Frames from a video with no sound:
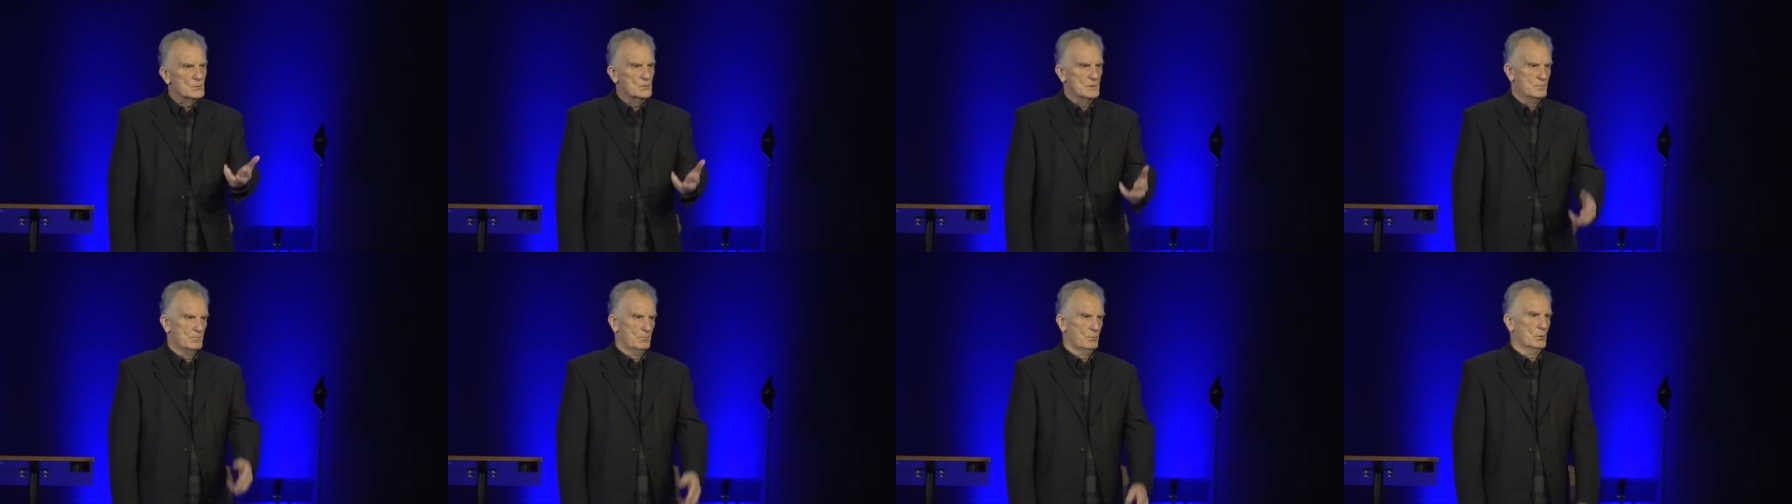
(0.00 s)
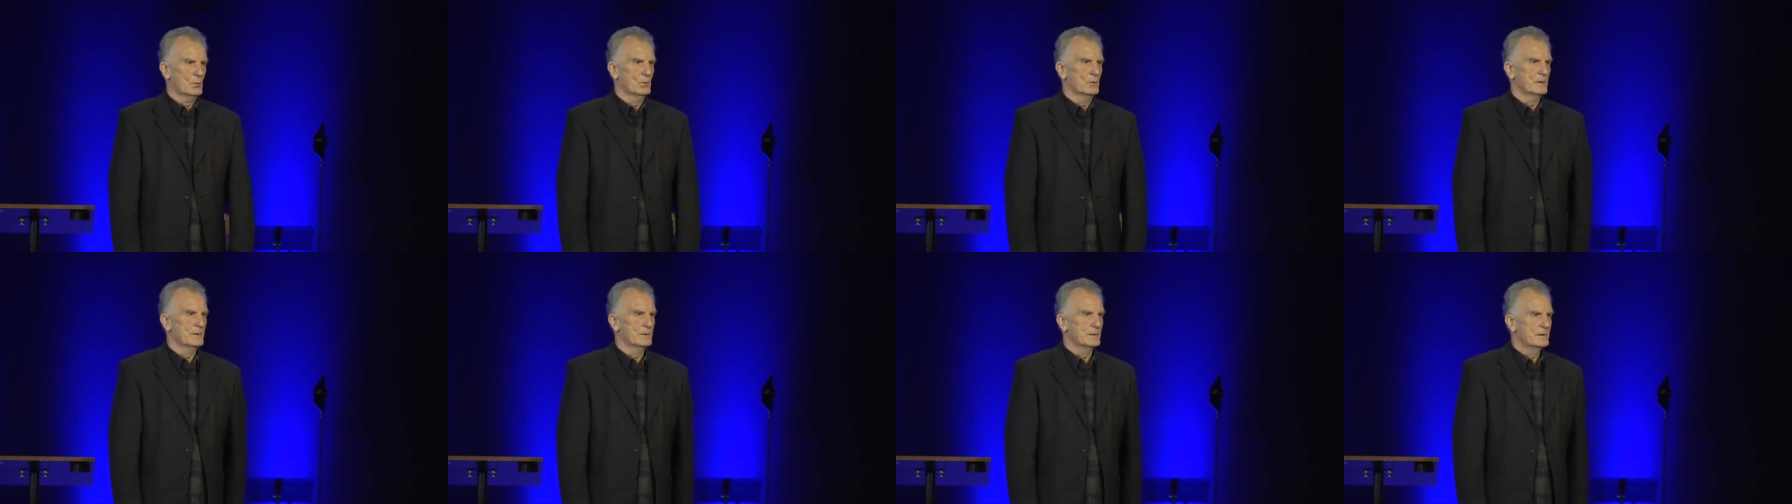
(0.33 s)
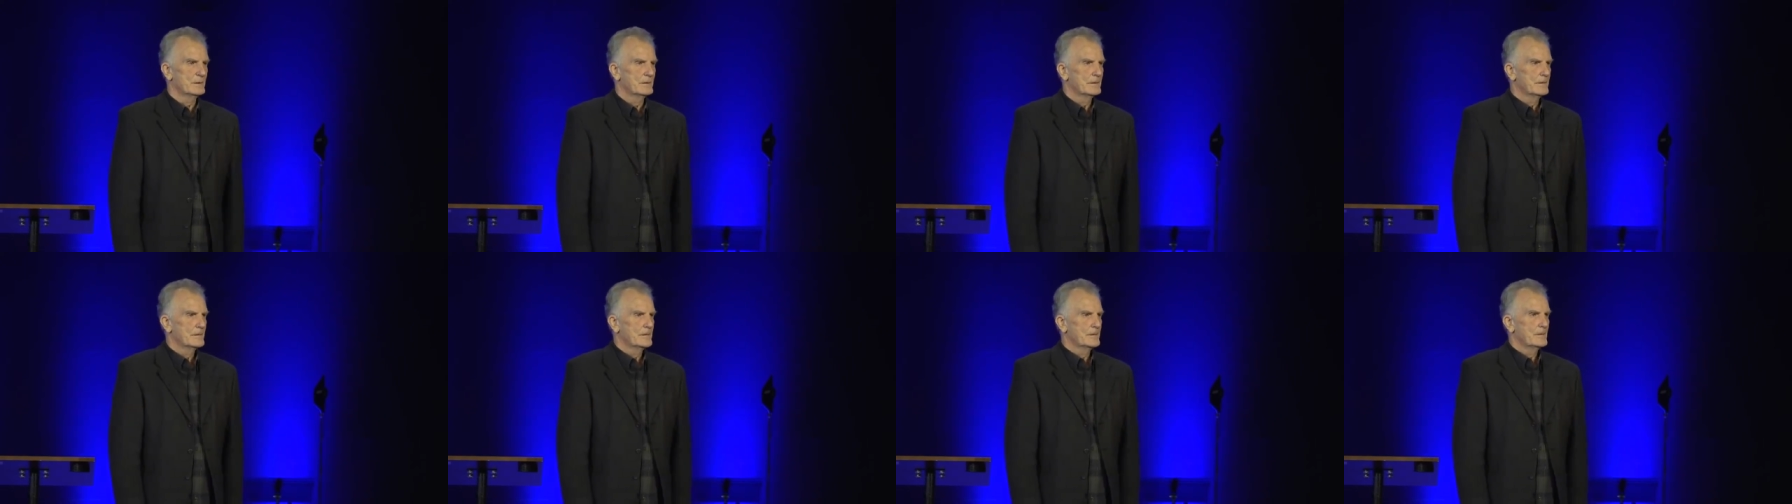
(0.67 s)
report
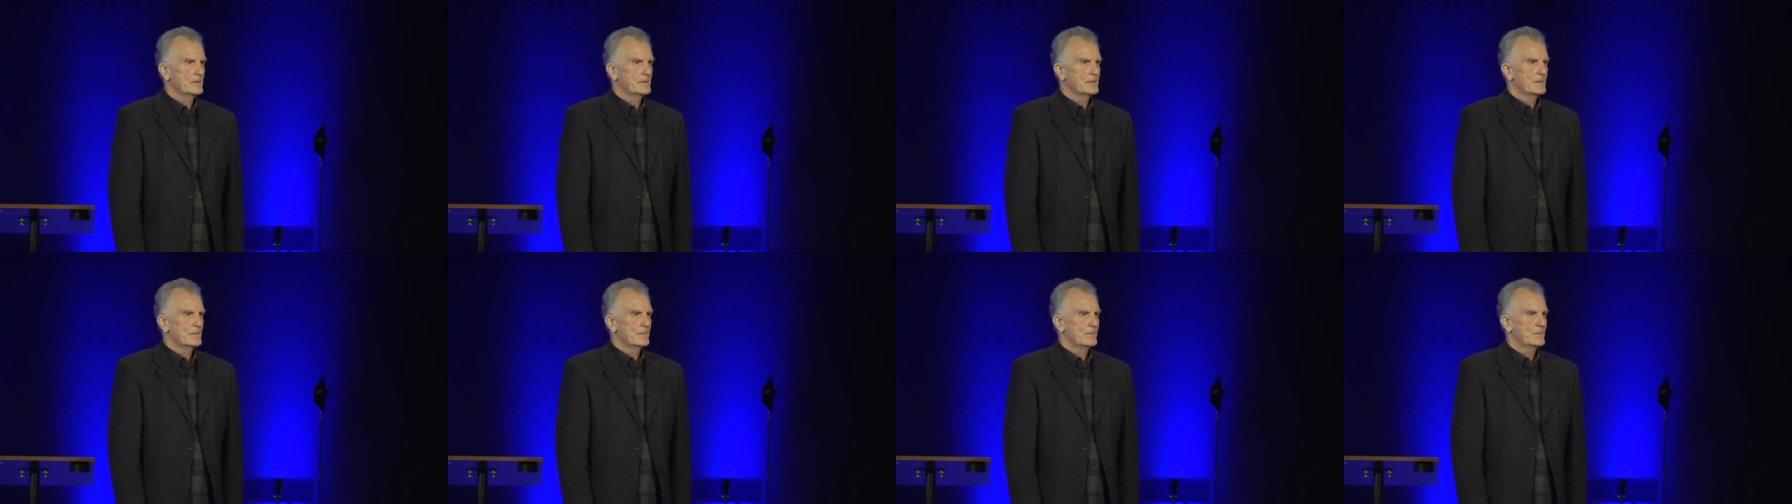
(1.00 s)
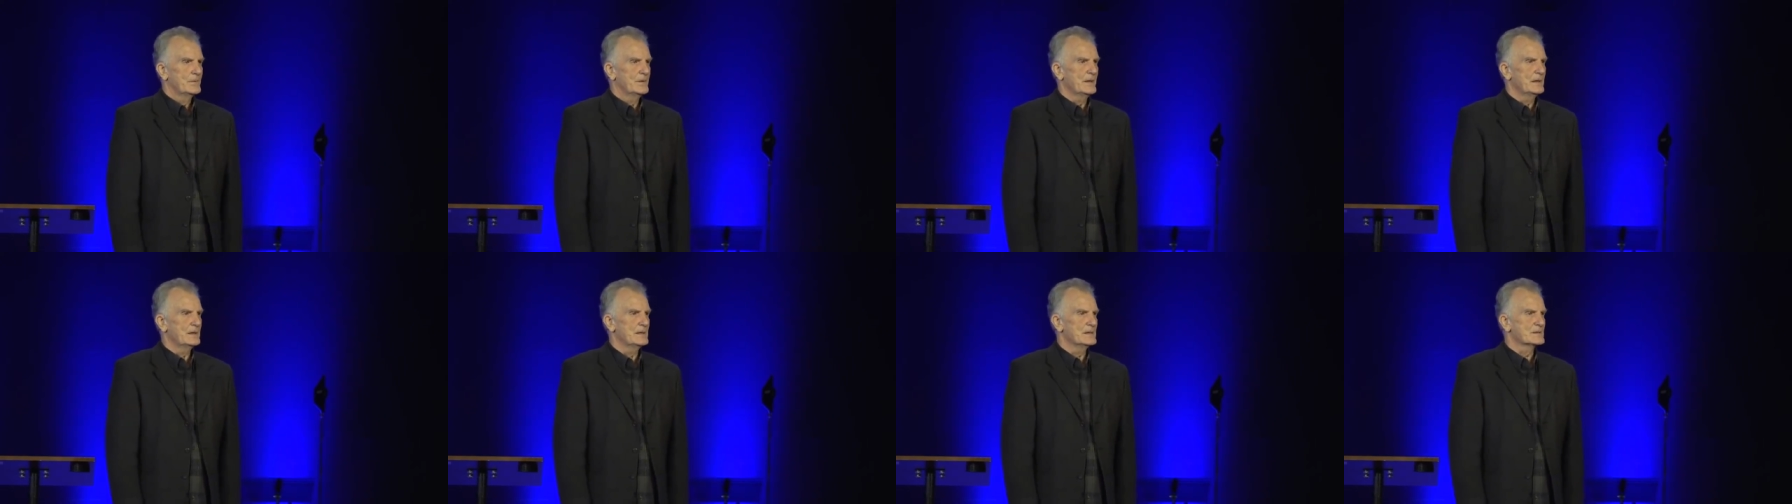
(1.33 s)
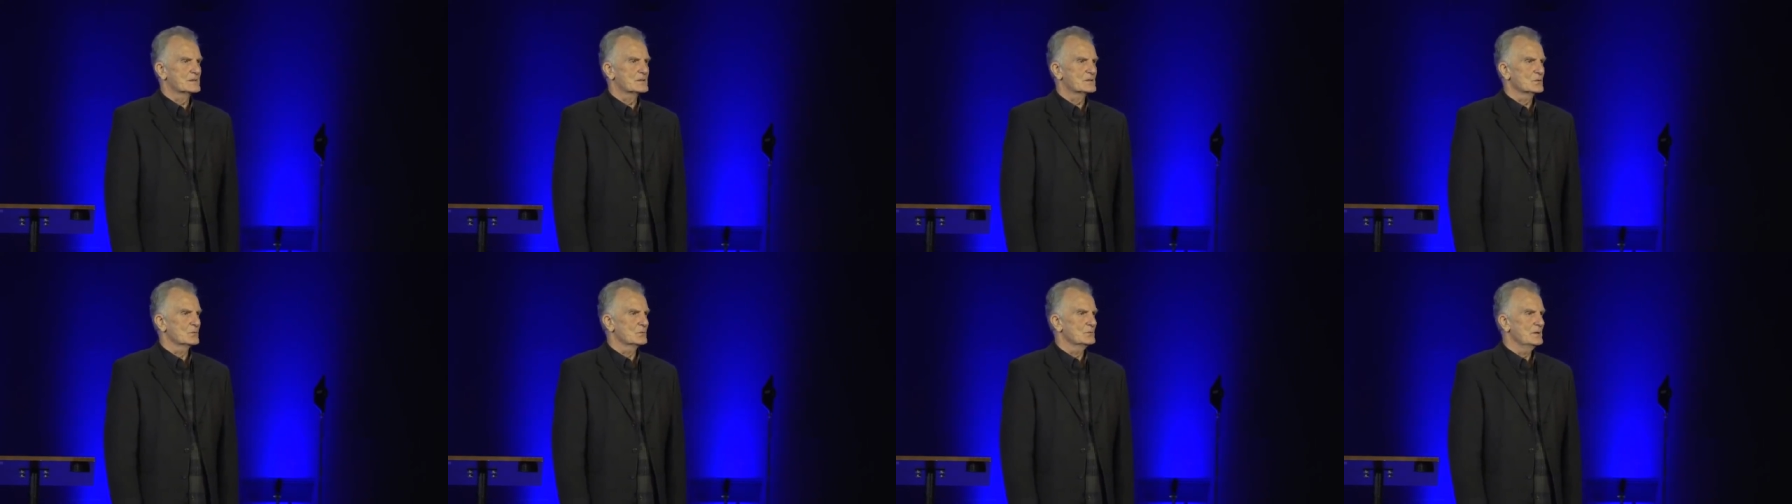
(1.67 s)
that is
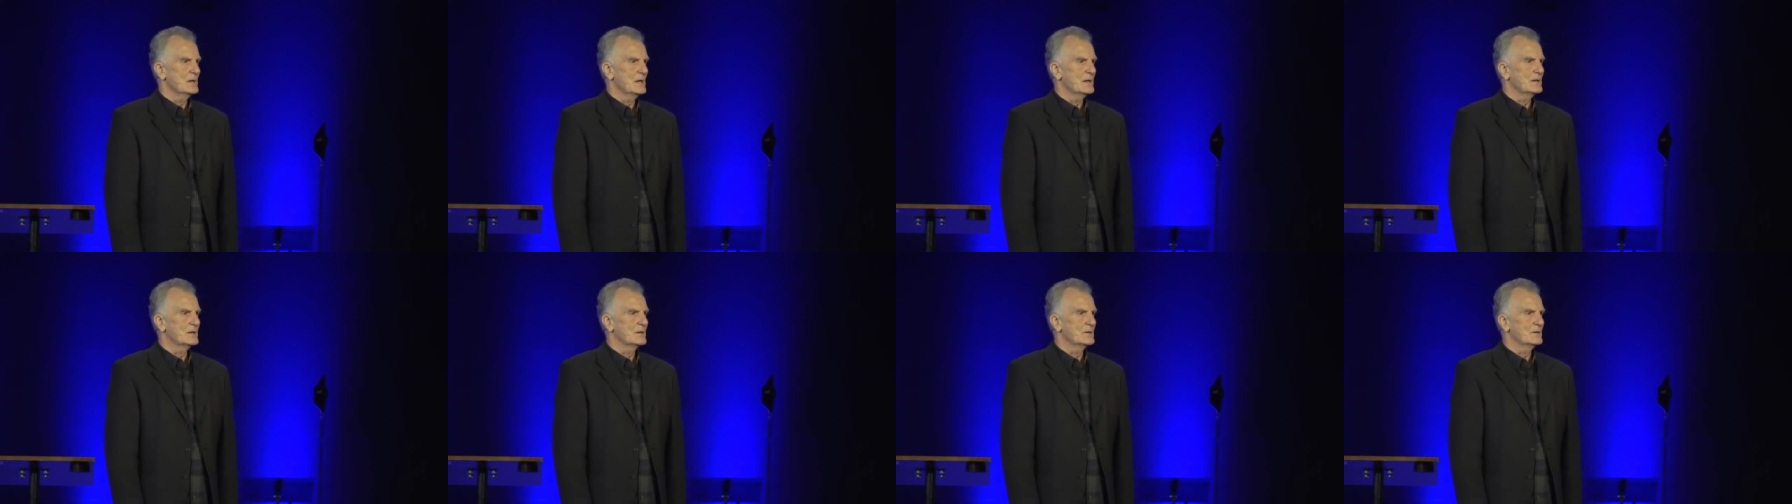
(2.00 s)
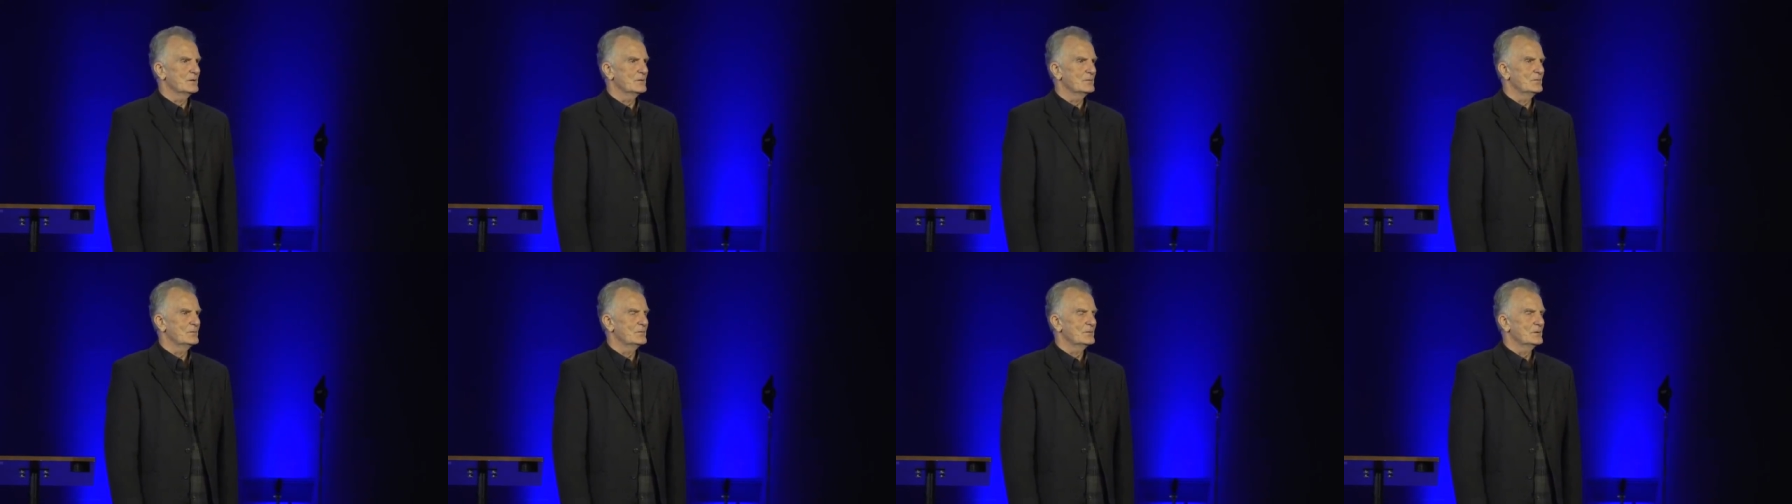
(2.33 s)
so negative.